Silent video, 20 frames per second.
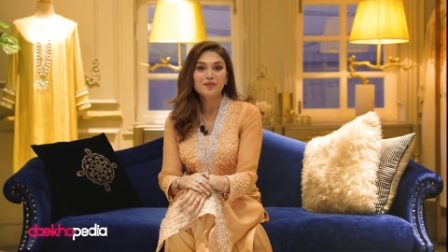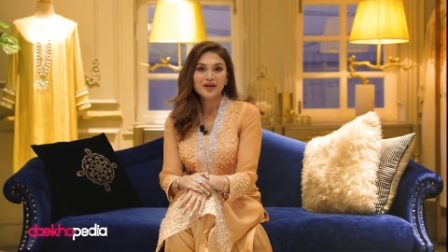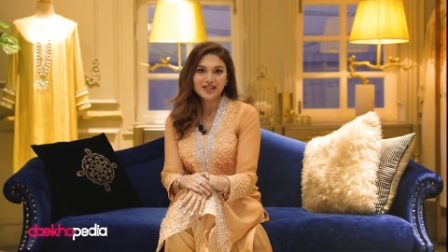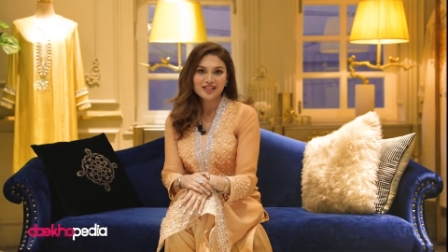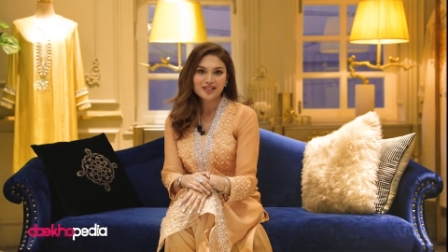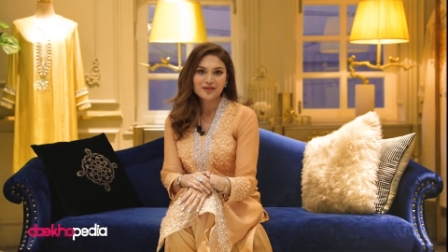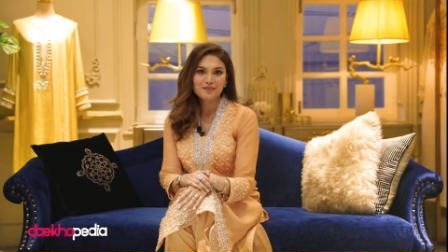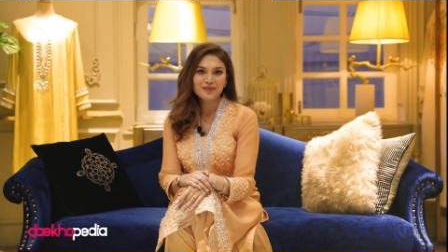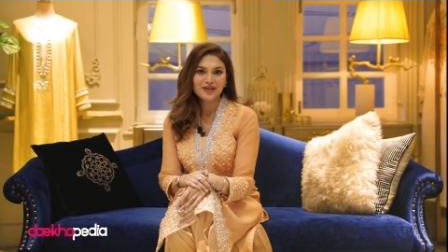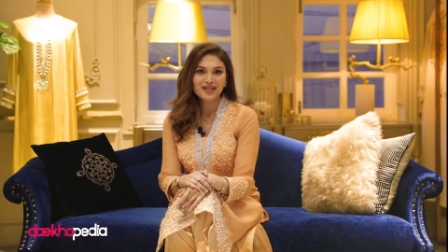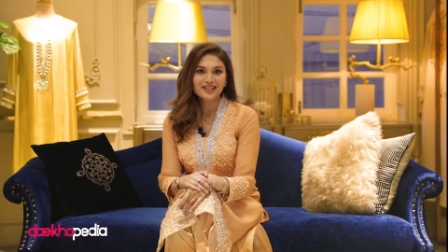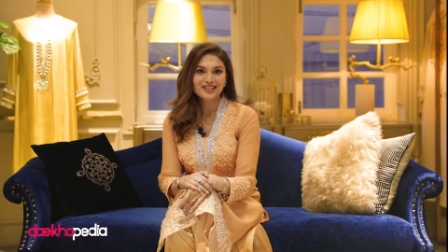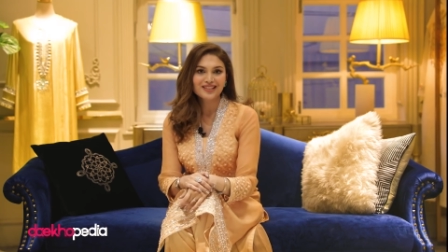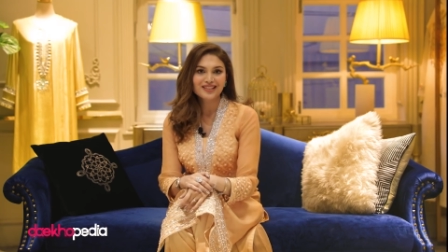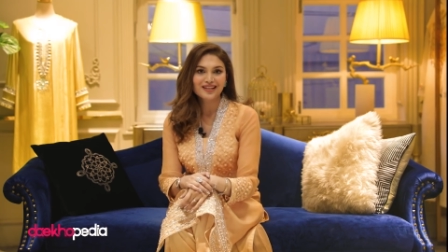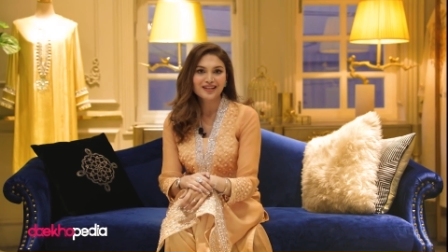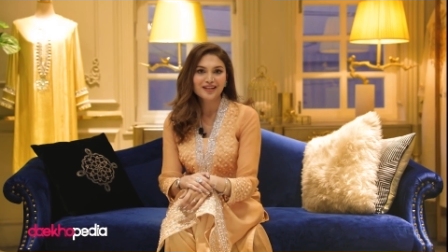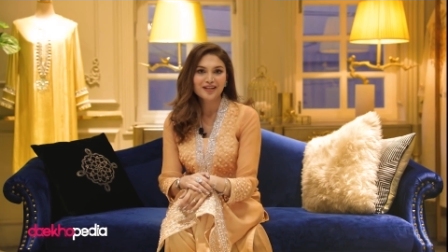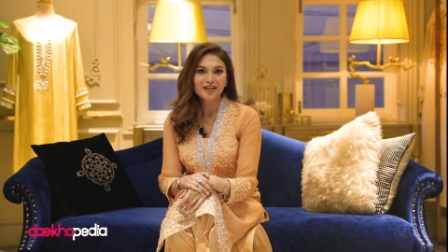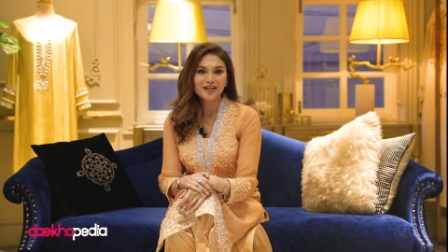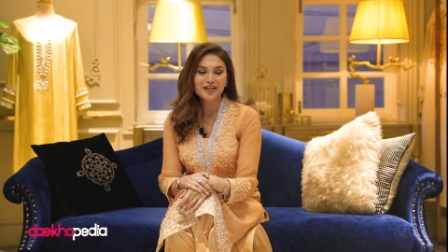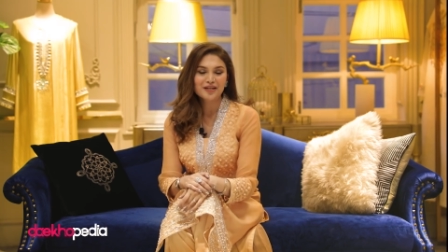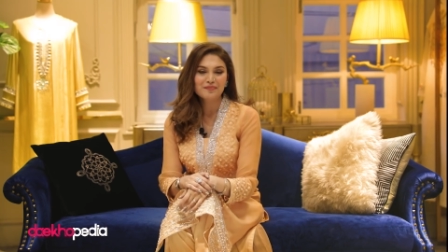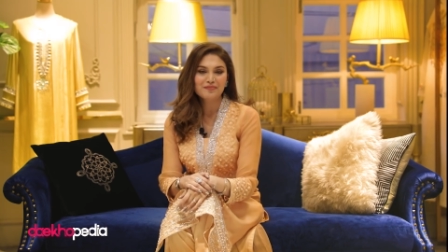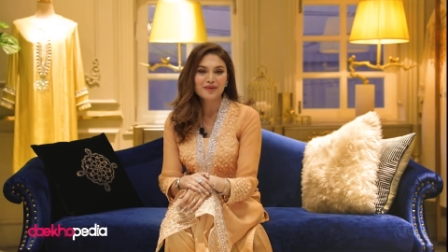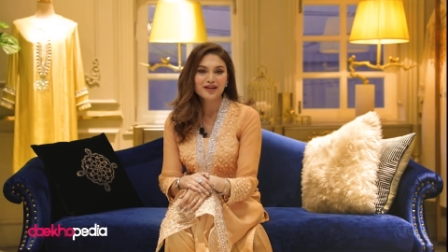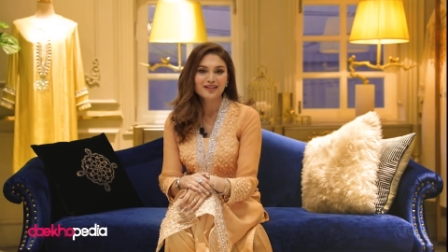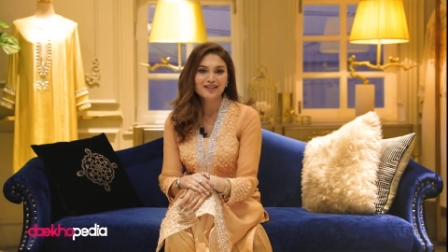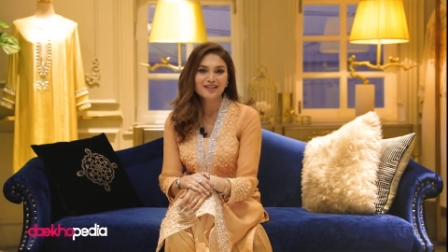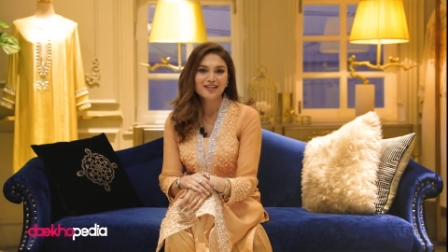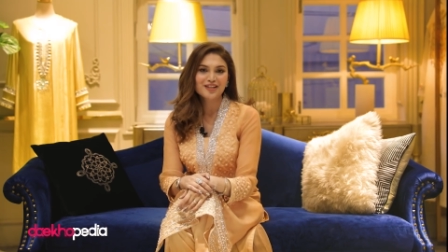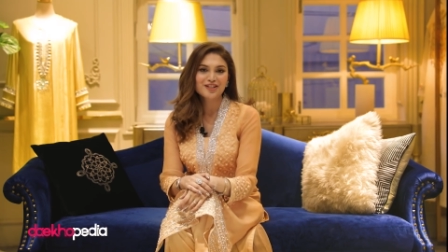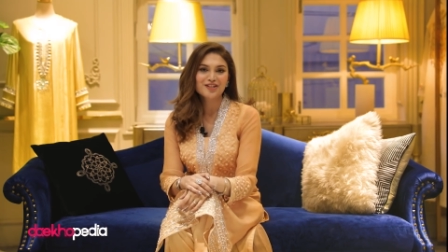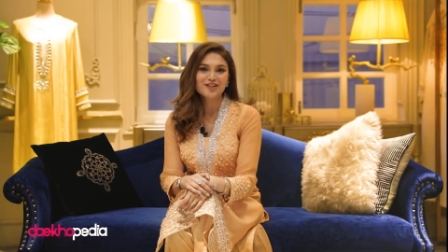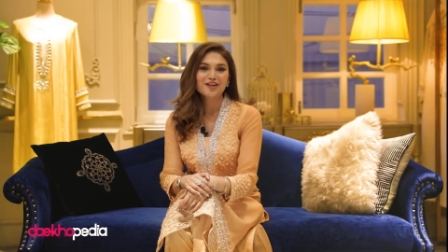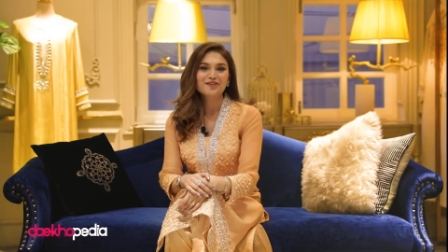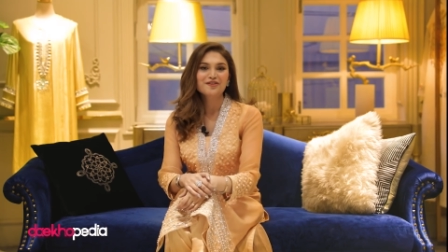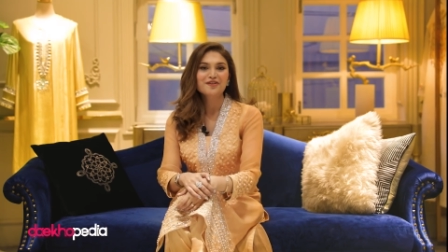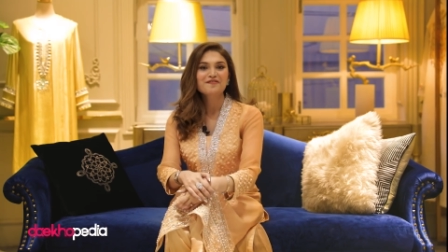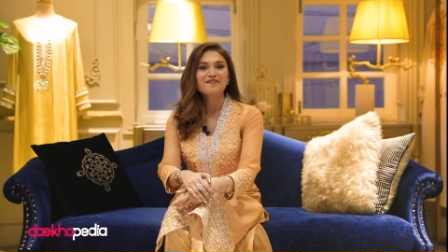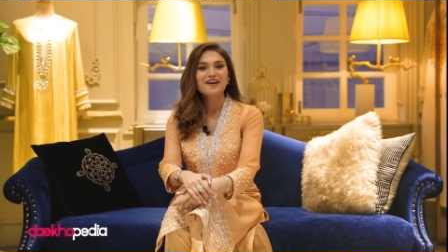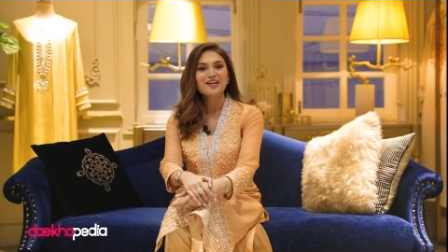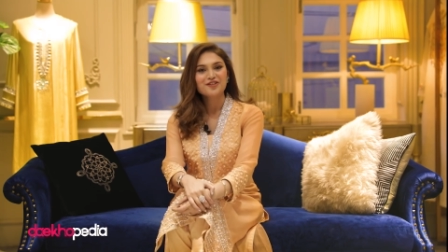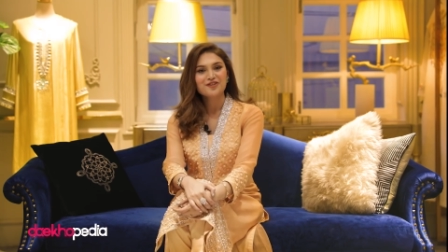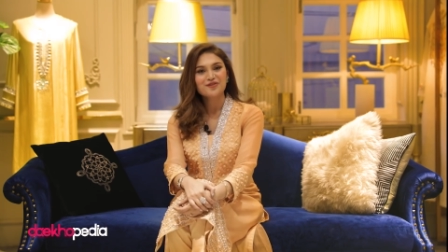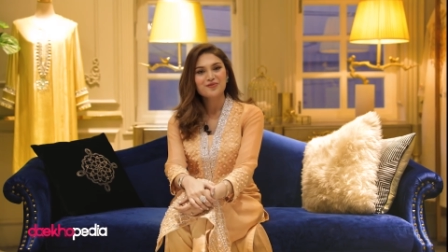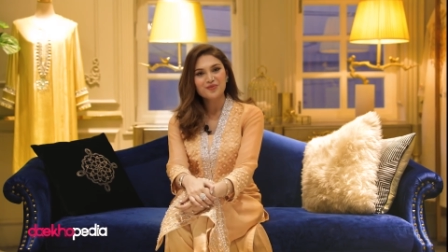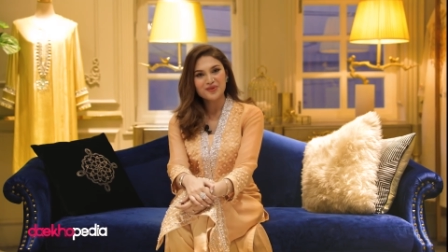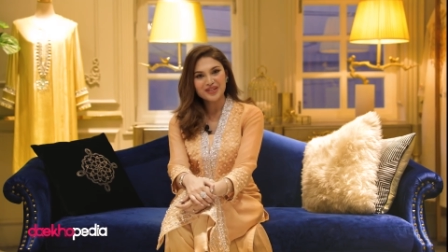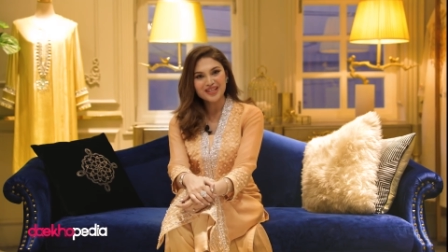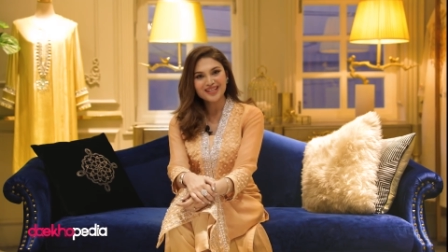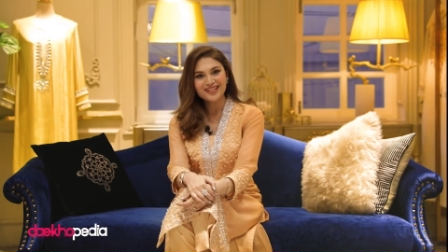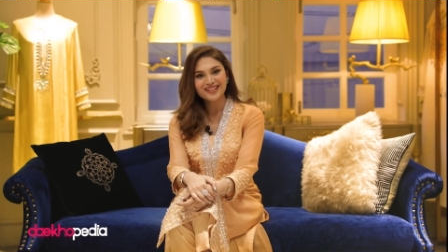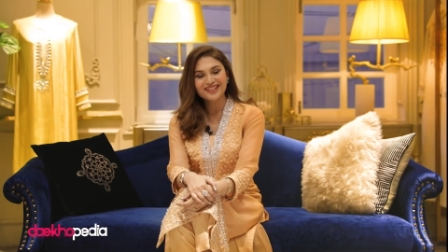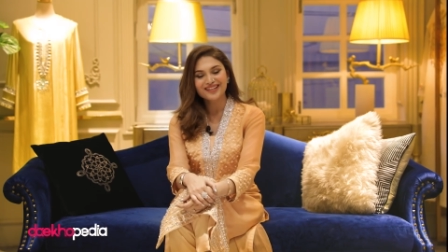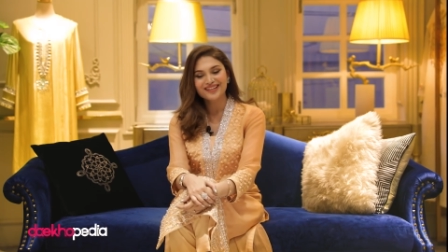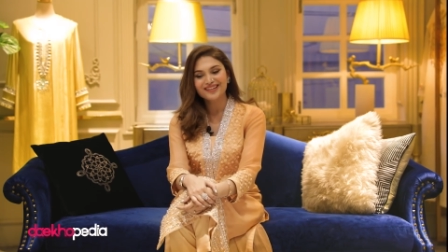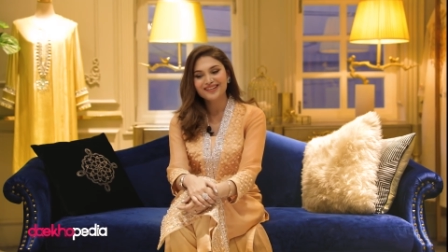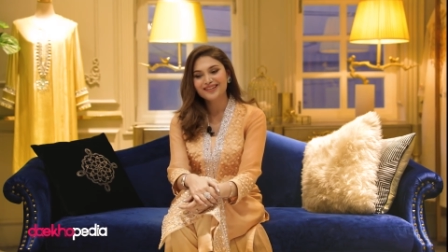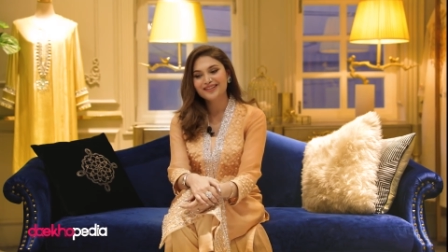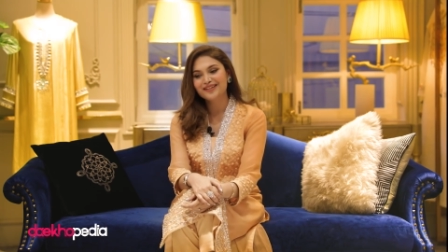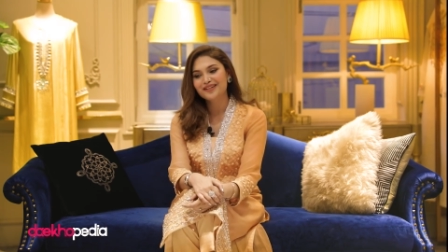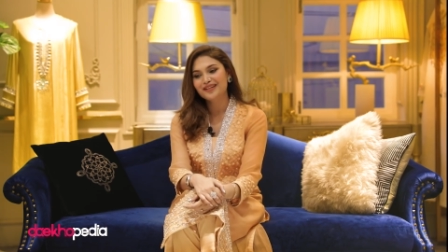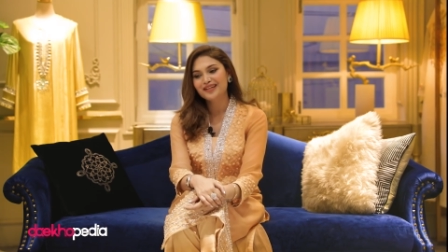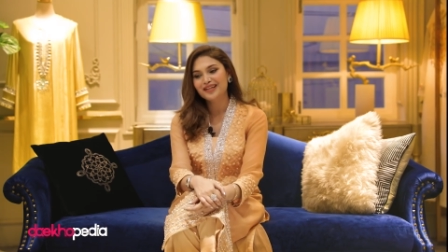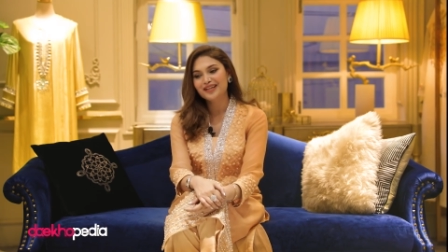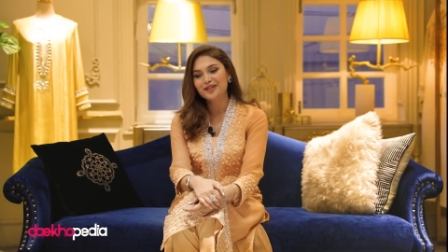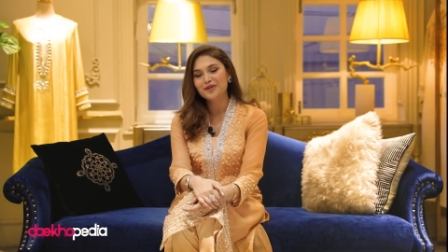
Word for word: to participate uh, in Bangladesh London Fashion Week, uh,